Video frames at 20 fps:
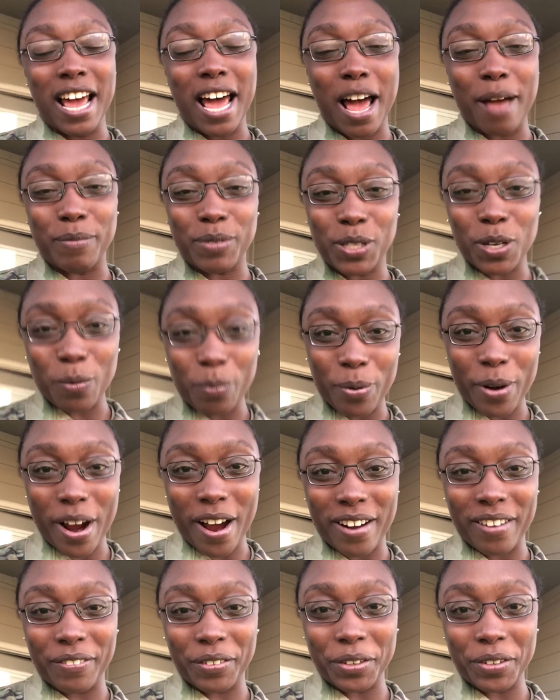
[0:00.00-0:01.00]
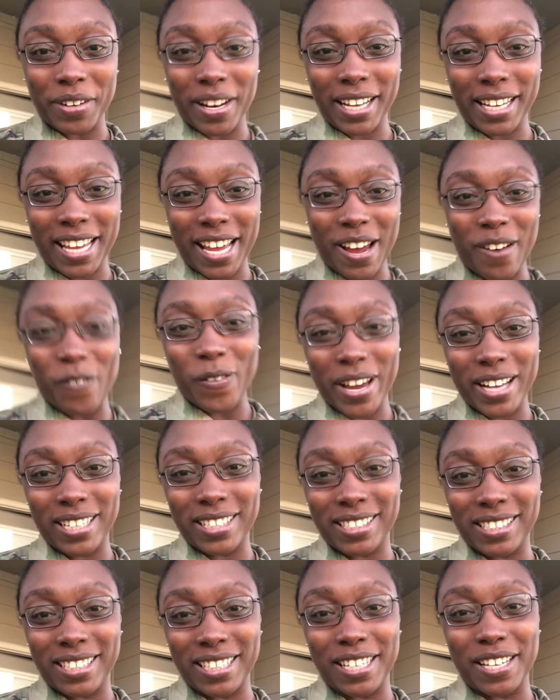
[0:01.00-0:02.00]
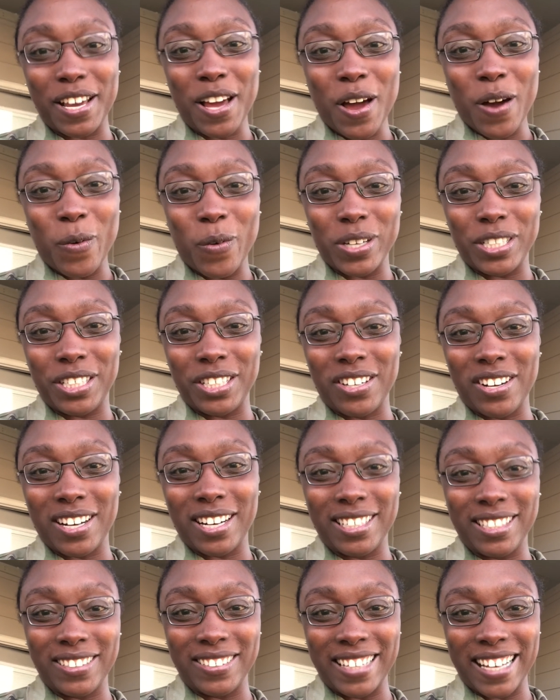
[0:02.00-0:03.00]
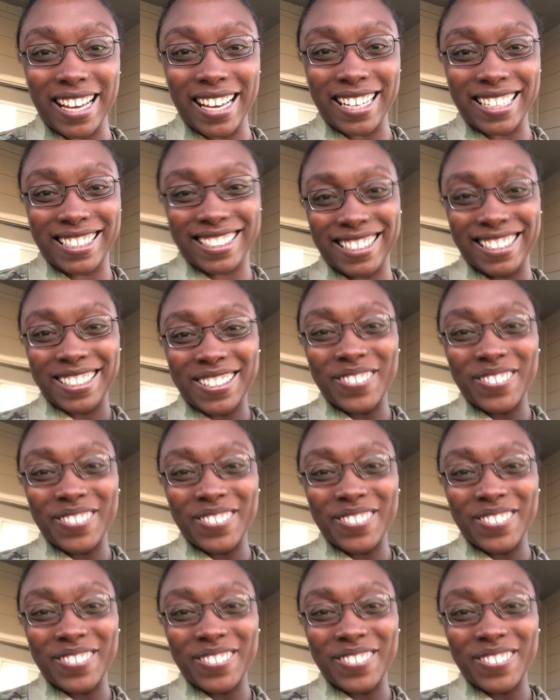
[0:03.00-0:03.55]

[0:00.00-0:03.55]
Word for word: I'm so proud of you and I can't wait to see what you're going to do next.